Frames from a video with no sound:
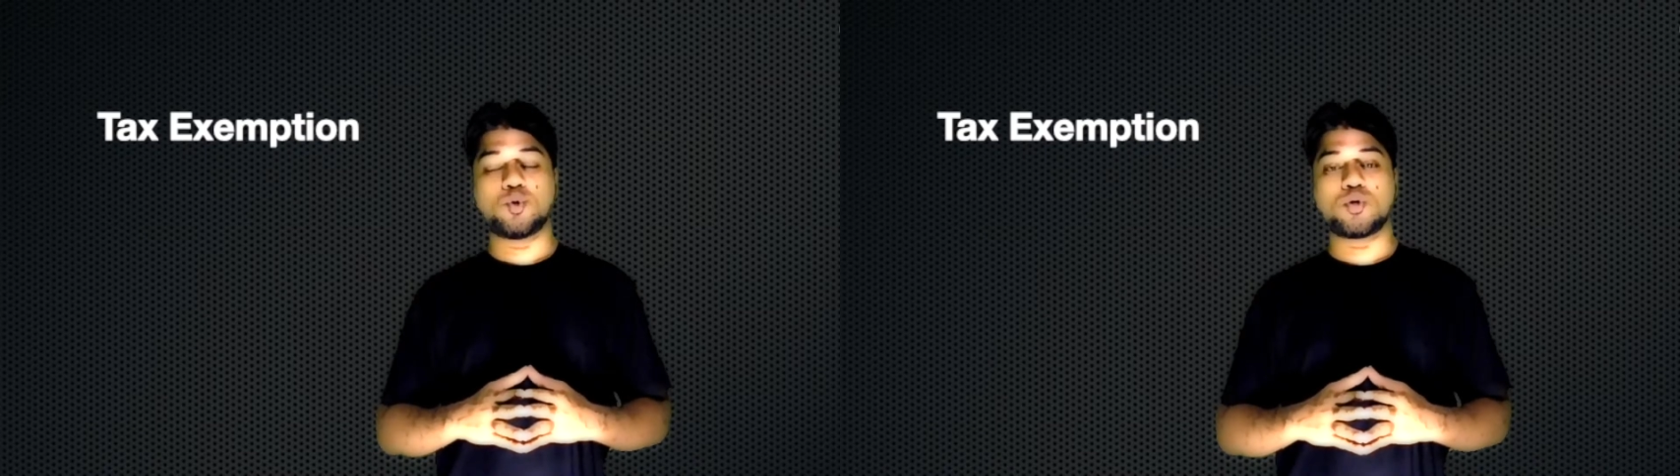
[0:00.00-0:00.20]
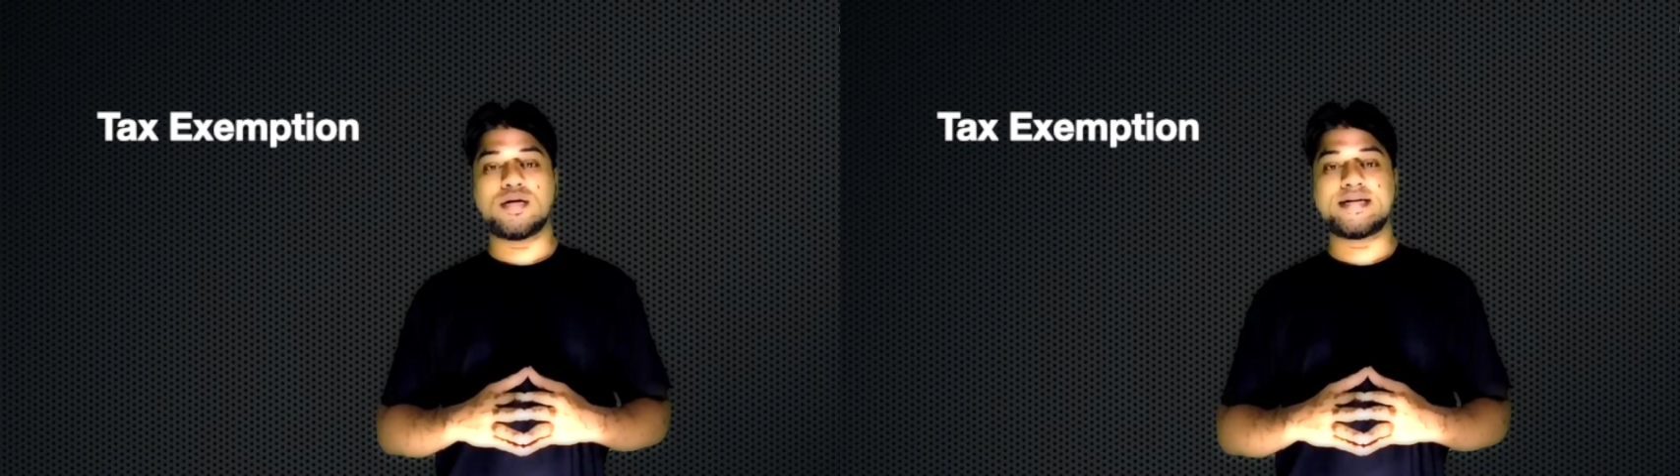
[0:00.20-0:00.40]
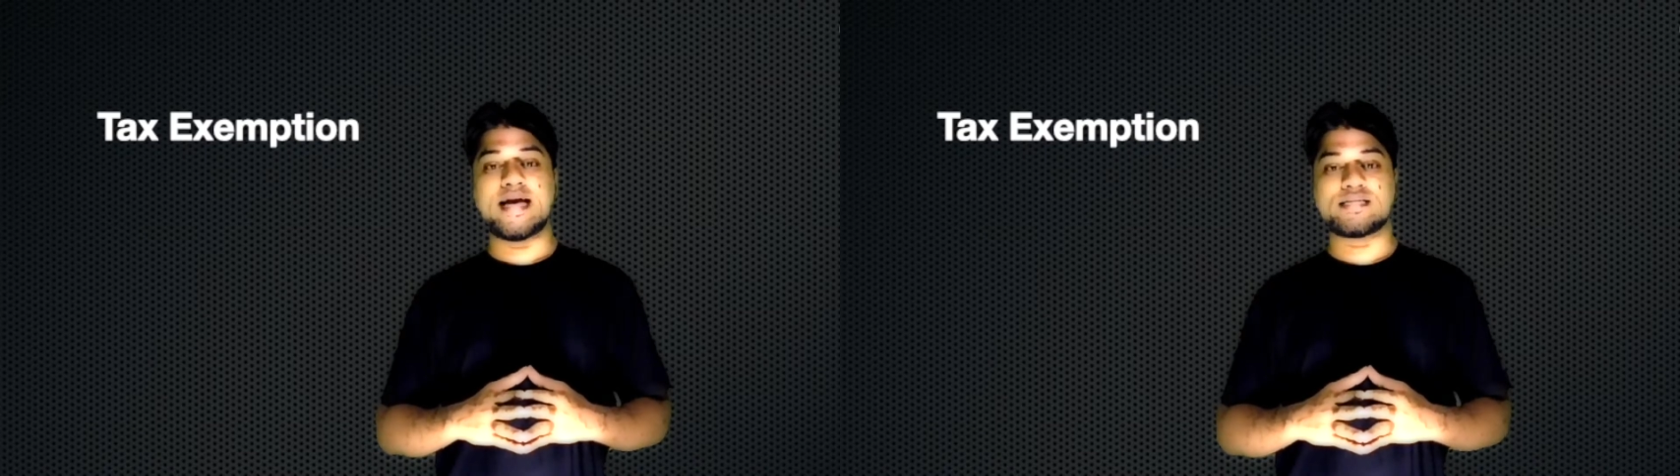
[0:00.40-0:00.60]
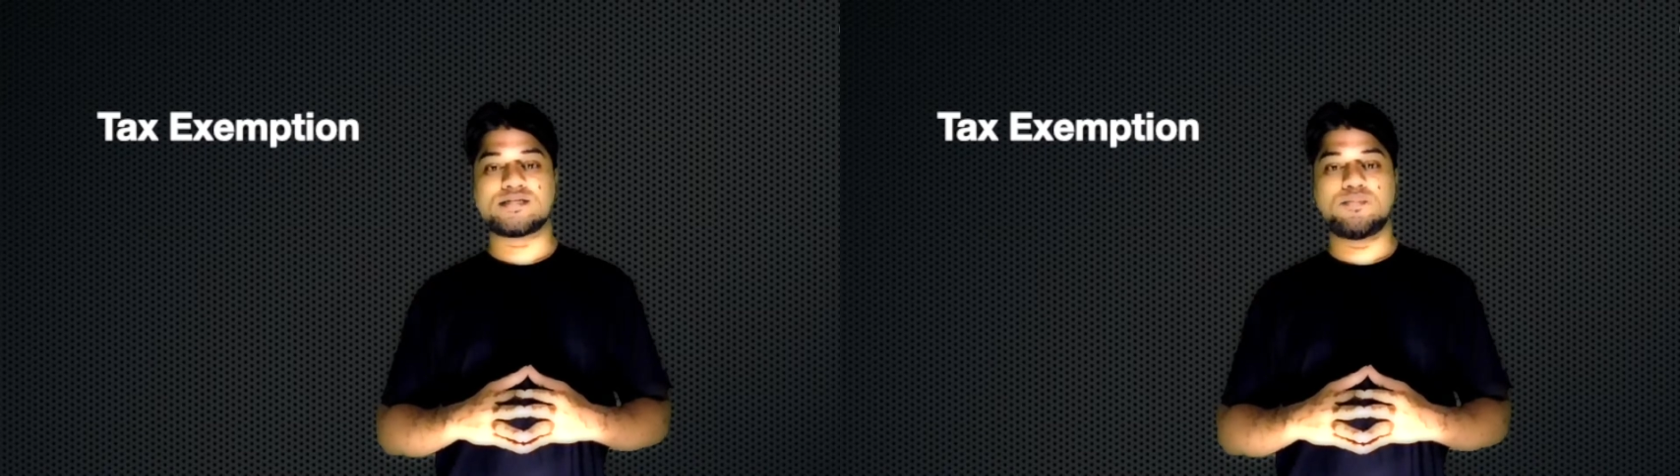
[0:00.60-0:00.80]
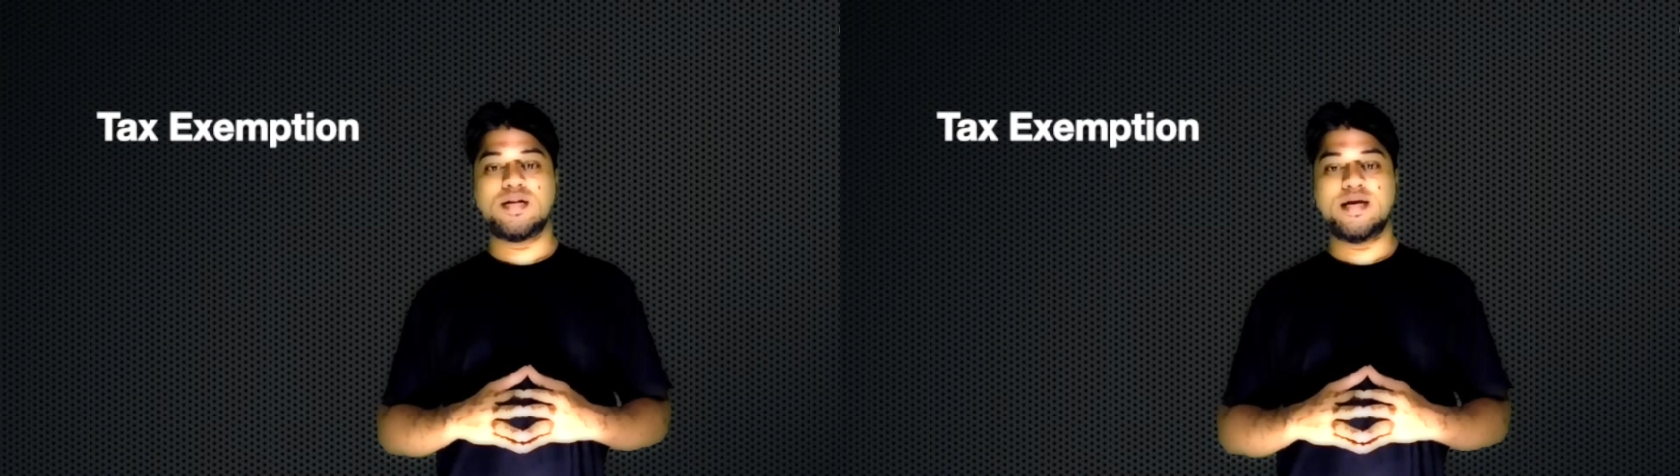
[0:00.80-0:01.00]
total
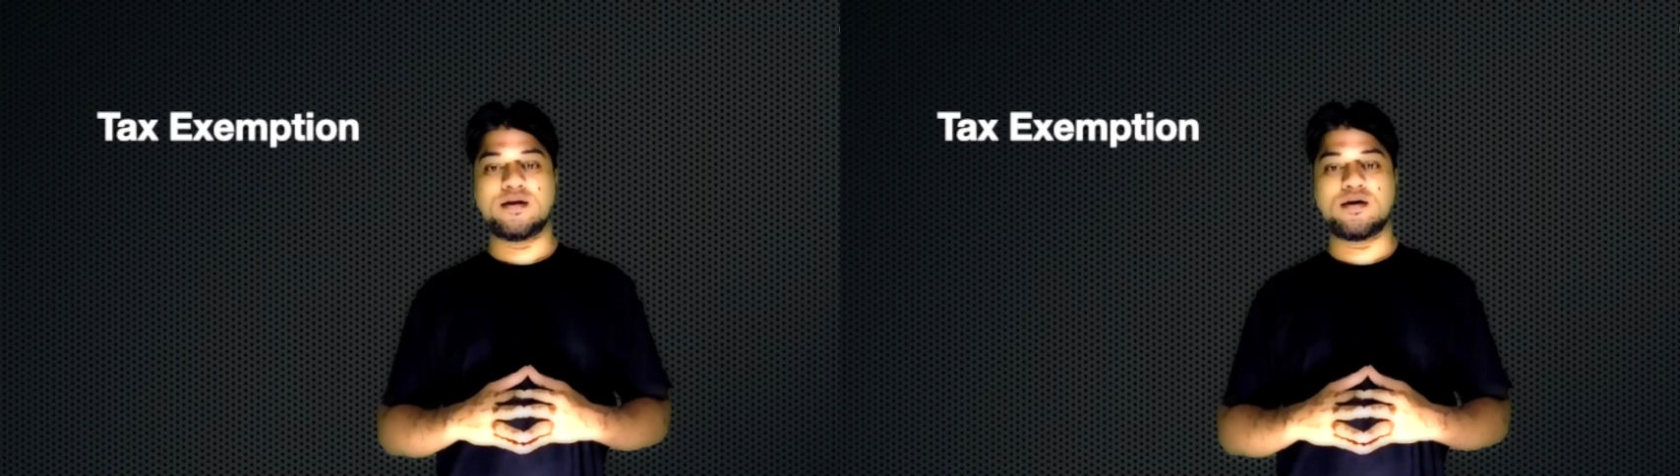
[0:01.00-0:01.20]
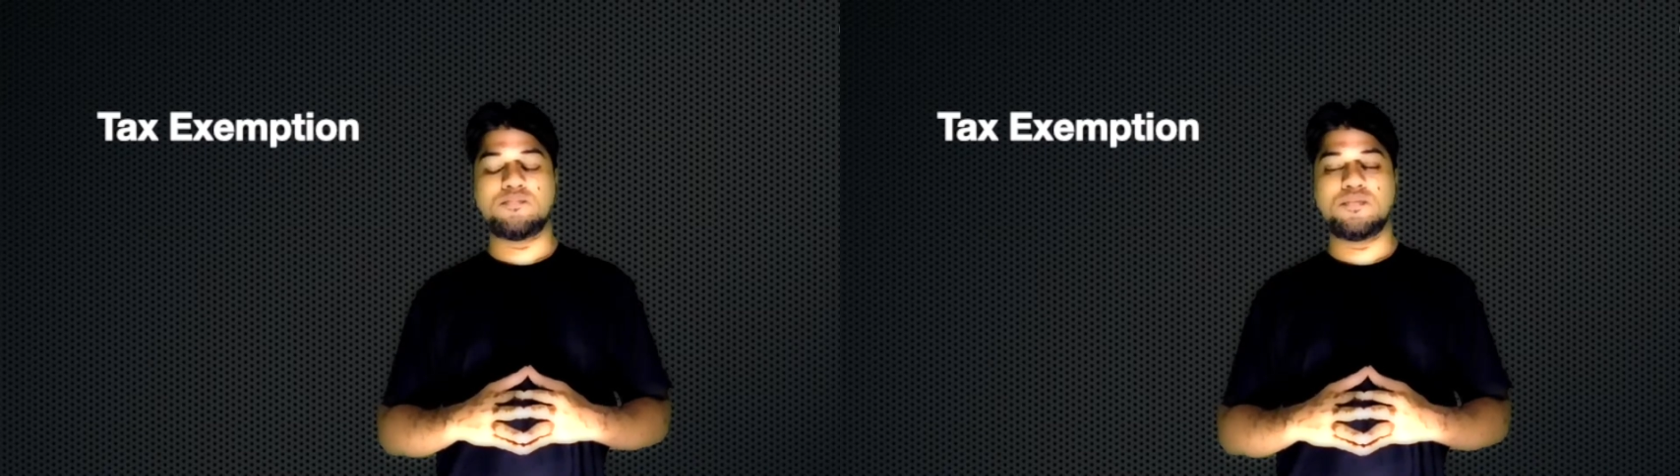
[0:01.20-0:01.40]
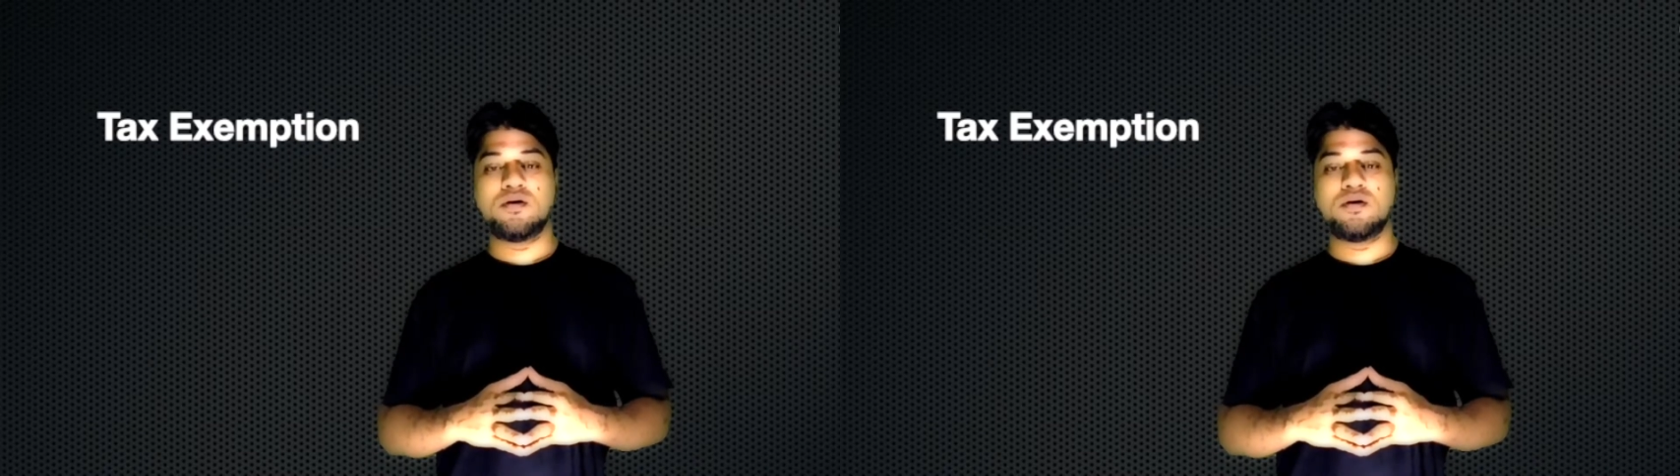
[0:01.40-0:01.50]
taxable income.